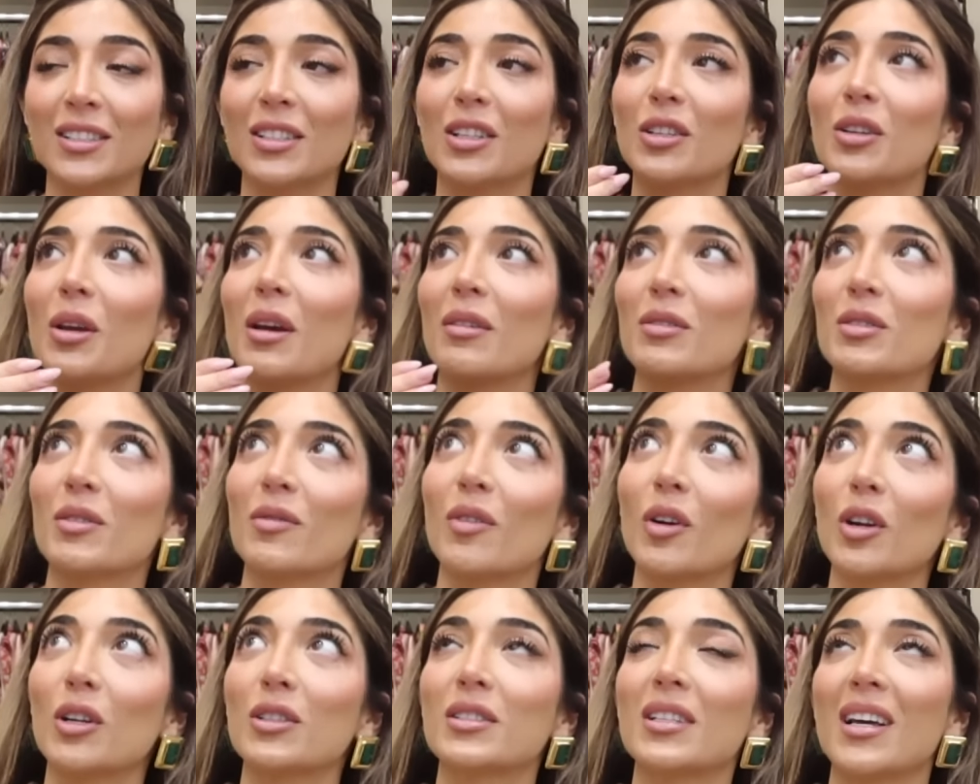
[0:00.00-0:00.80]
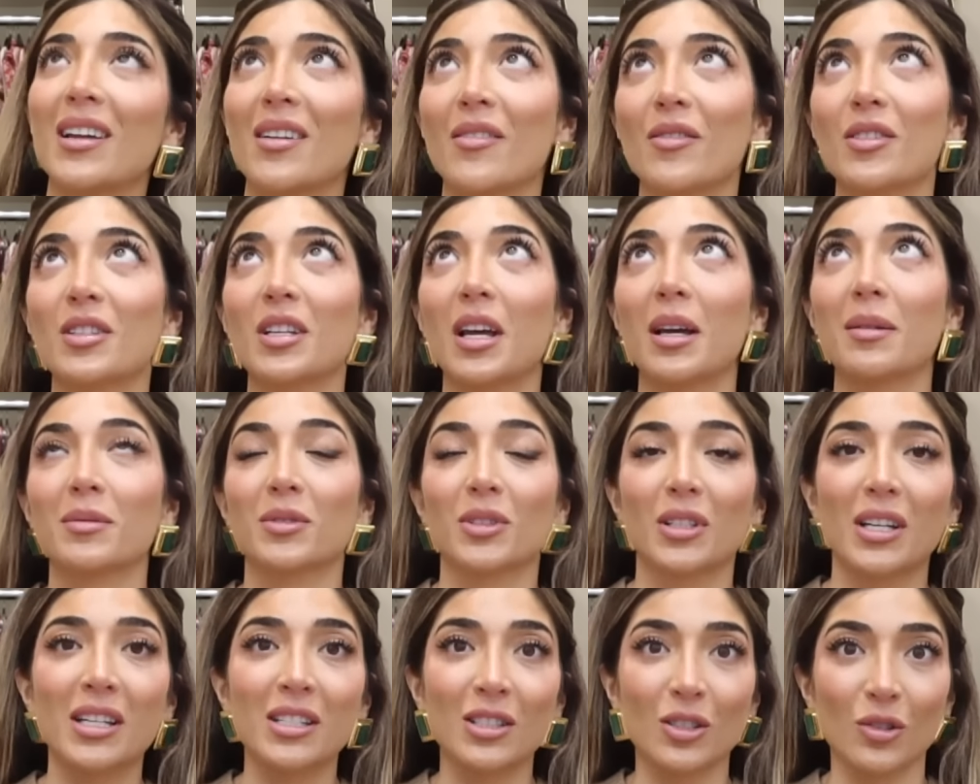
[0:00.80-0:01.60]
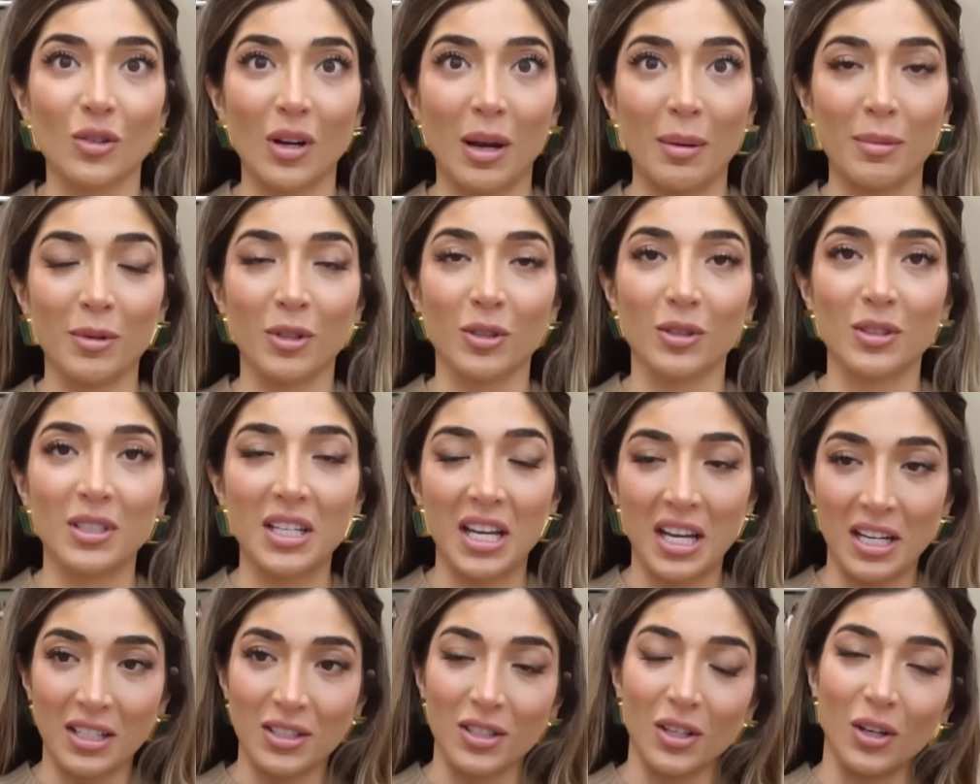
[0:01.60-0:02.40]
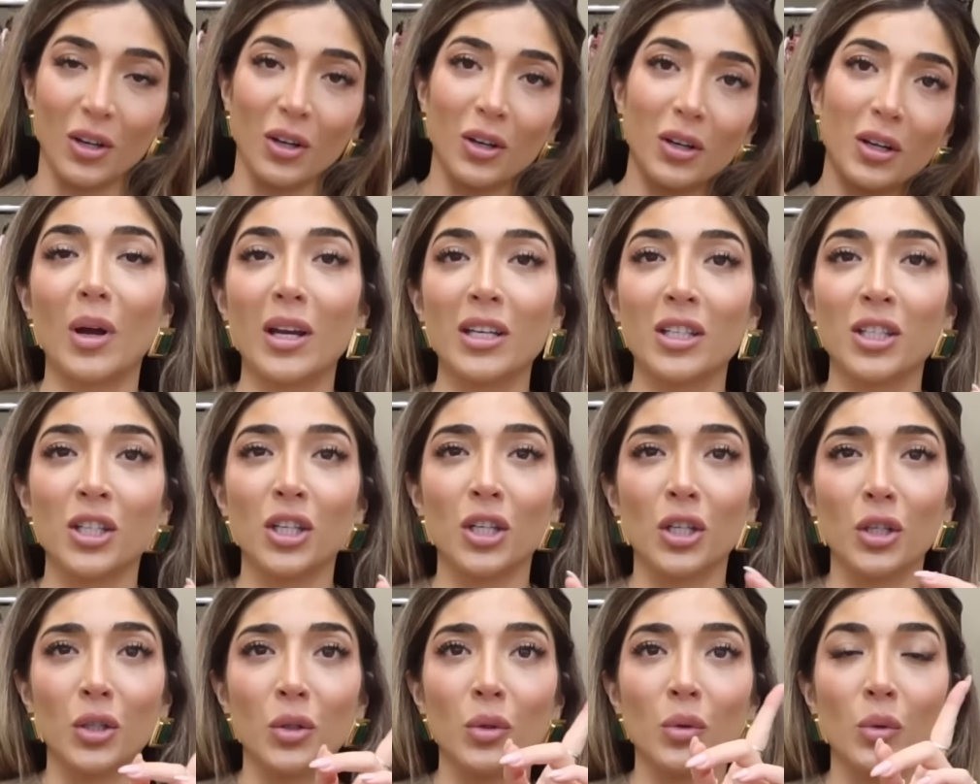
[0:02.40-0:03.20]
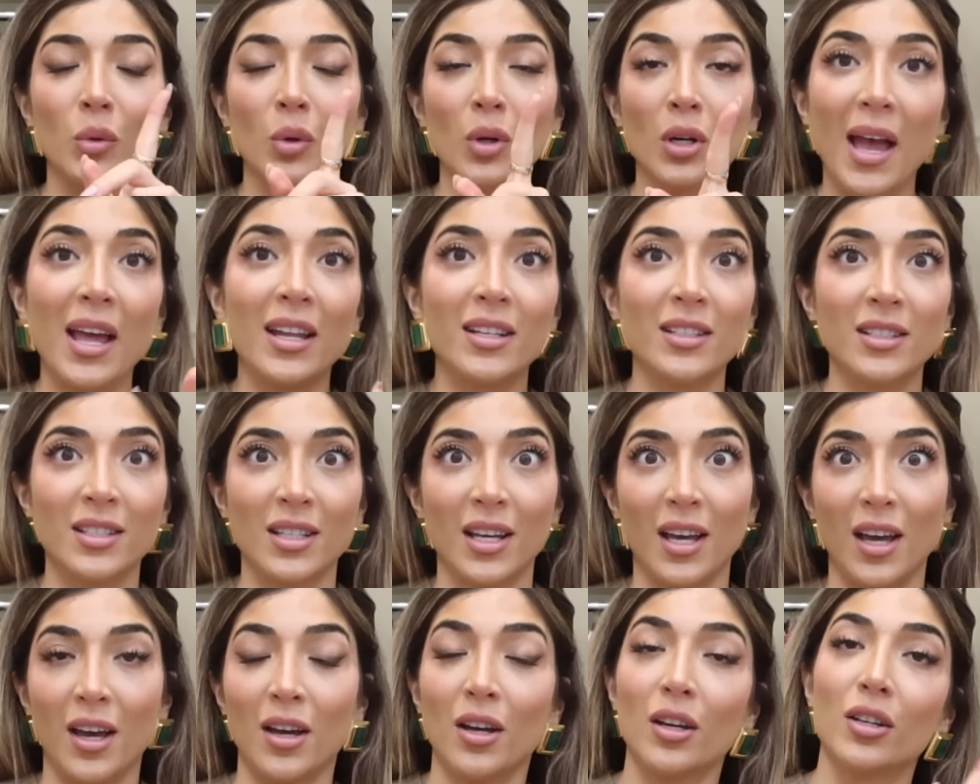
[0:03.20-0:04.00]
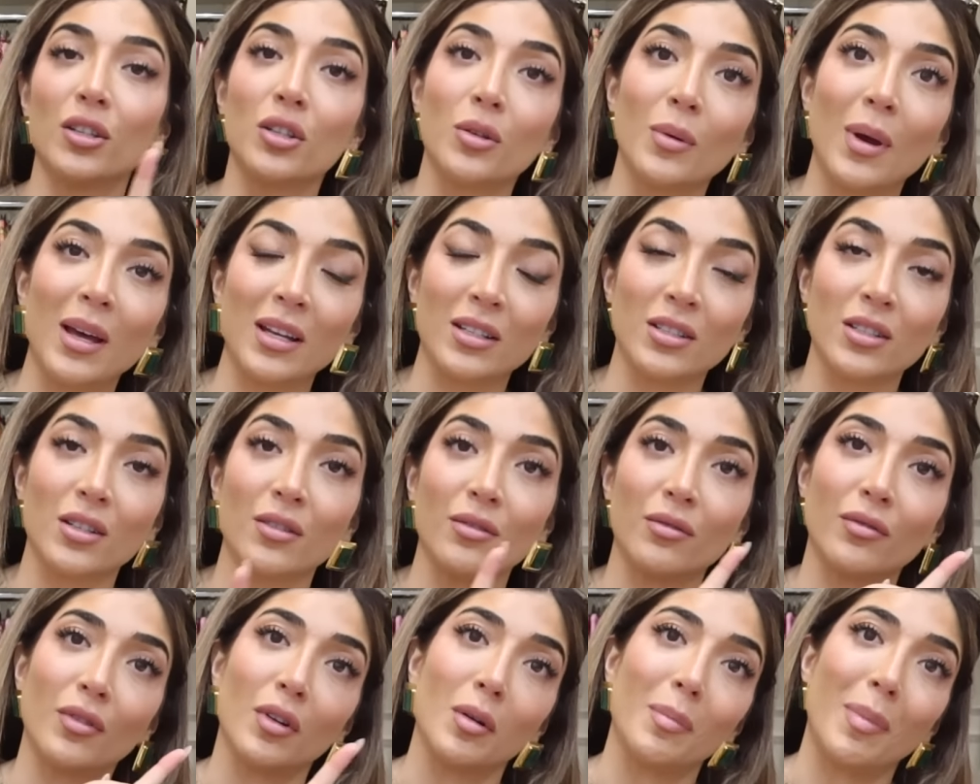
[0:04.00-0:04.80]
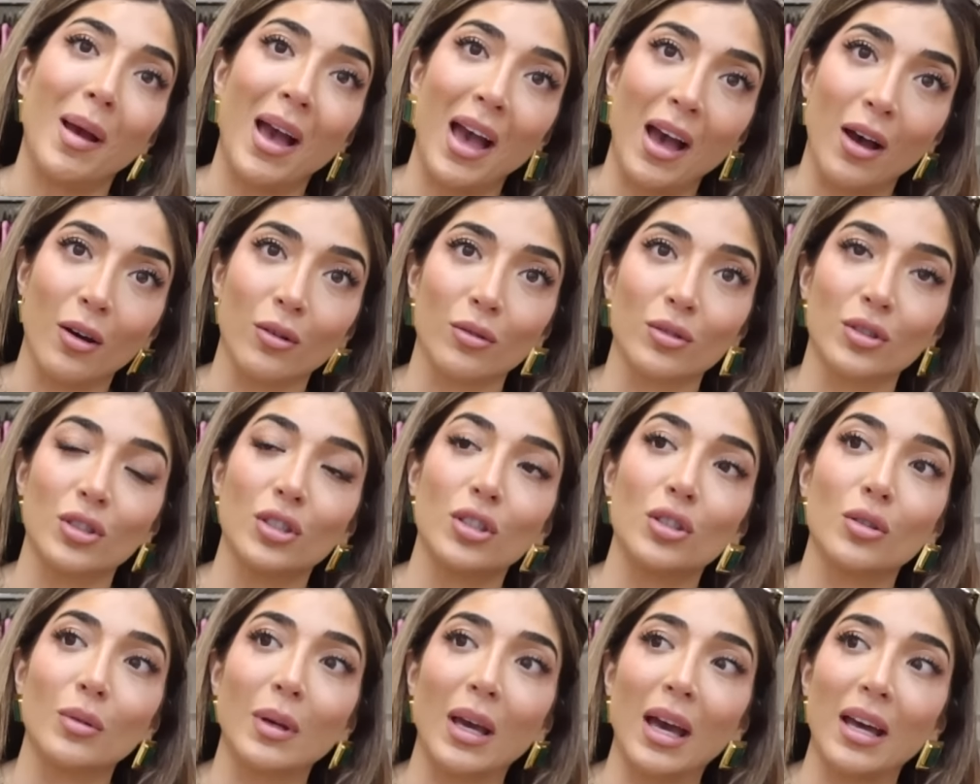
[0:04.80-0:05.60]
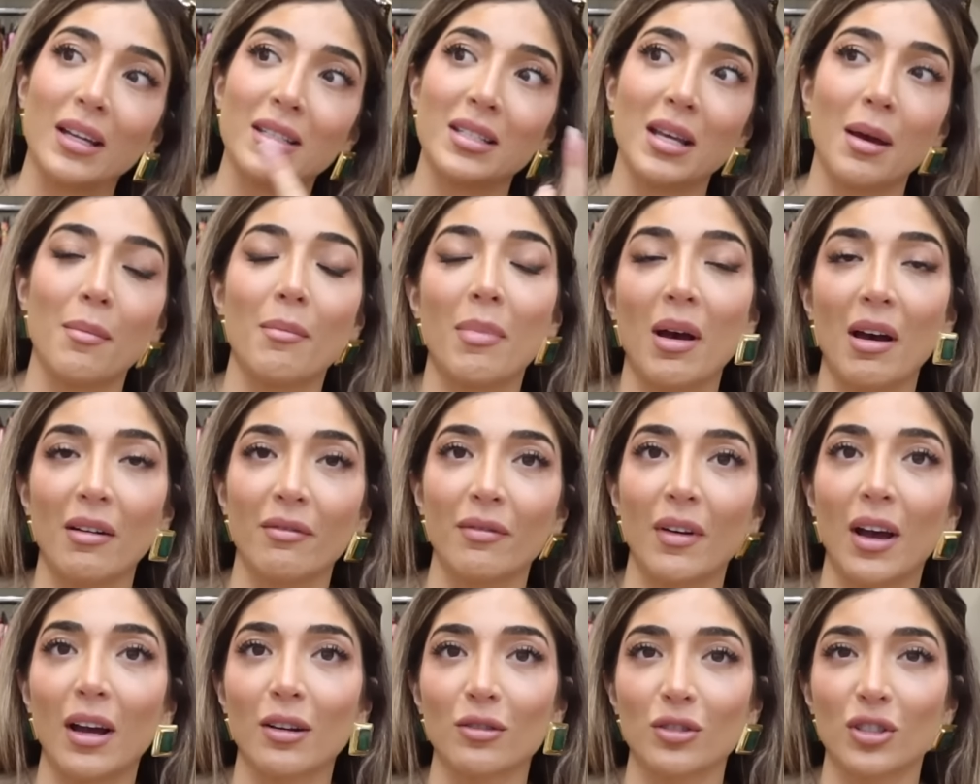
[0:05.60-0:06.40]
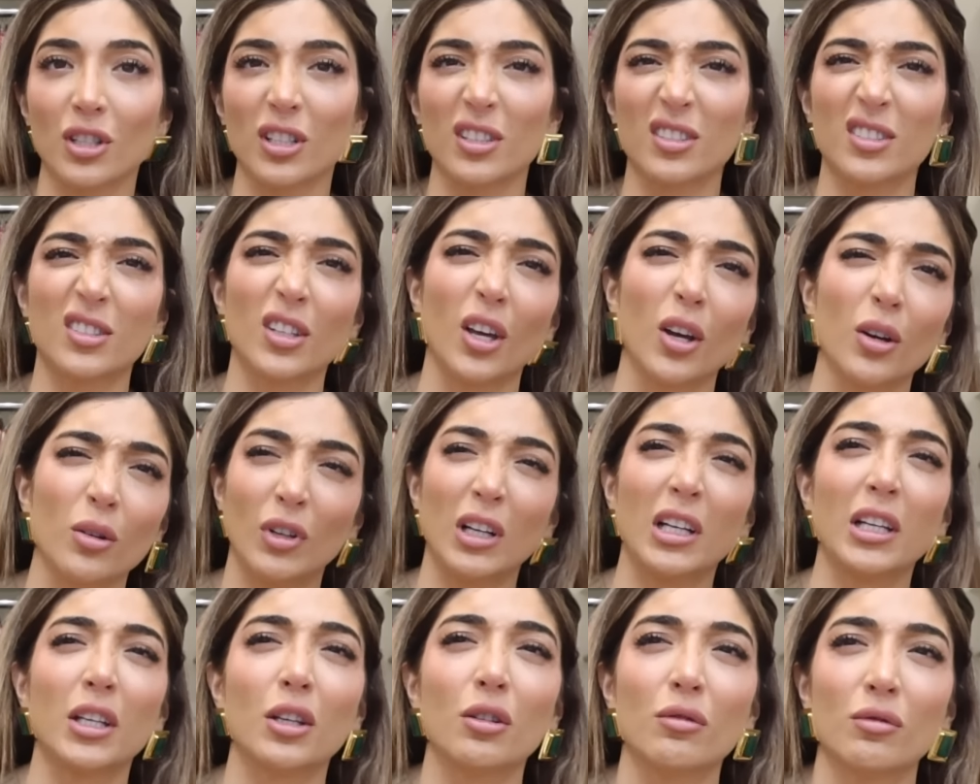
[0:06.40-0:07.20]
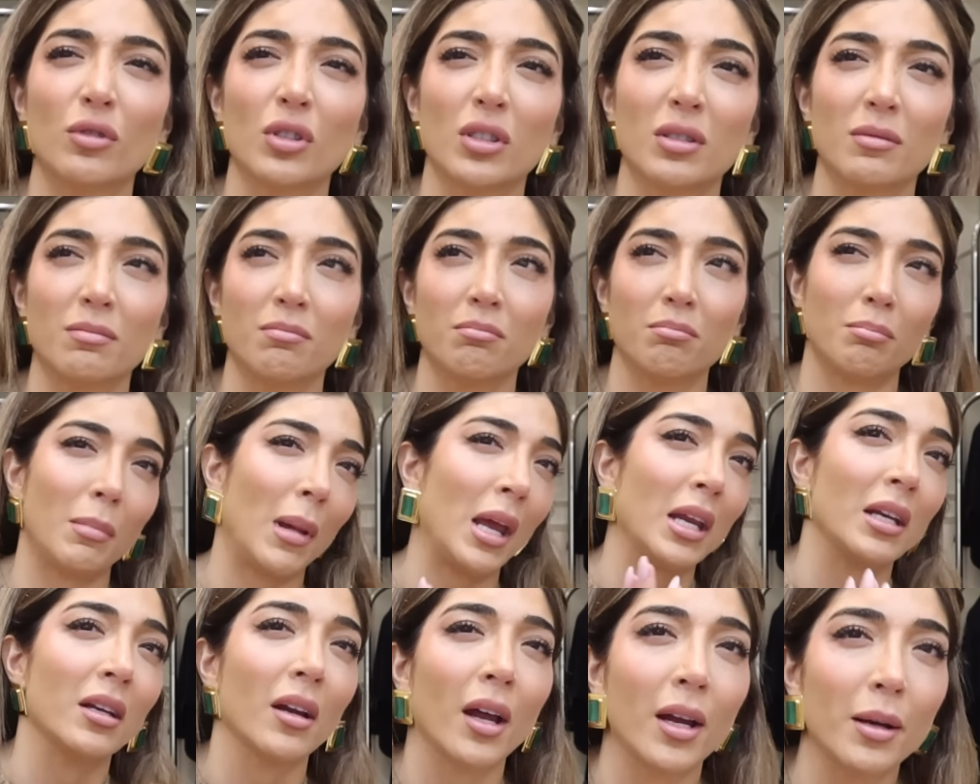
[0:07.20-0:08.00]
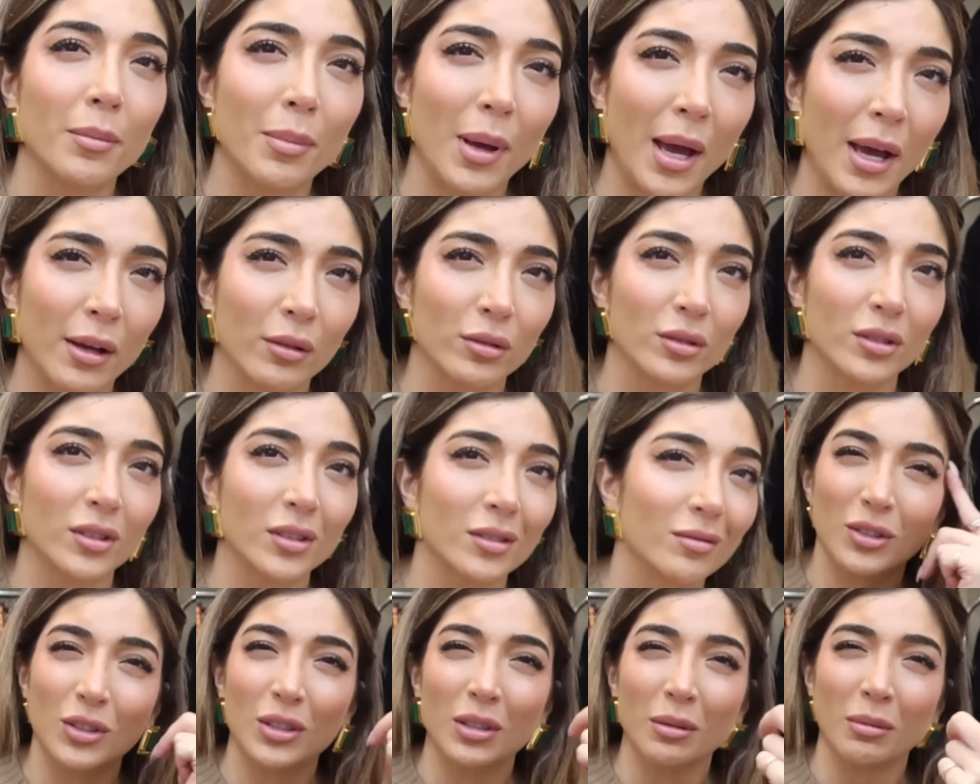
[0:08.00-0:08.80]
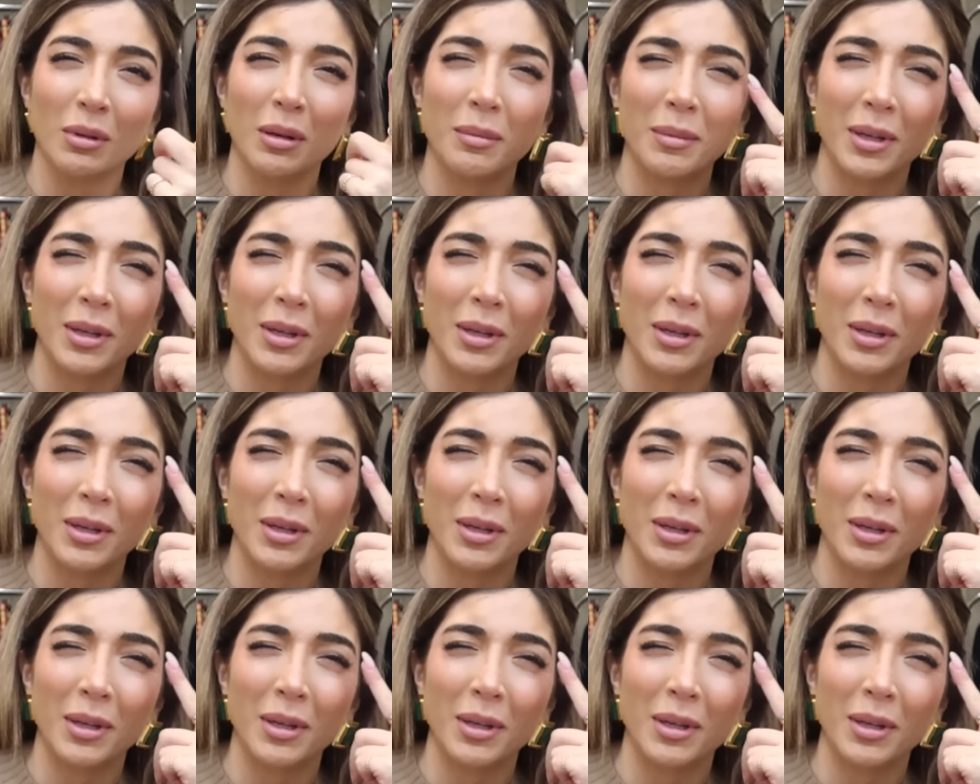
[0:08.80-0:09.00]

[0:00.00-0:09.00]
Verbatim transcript: You have to follow Sign of the Times on Instagram and on TikTok. When you enter, and you enter for a pound, you get a £10 voucher. So really you just made nine pounds, you see what I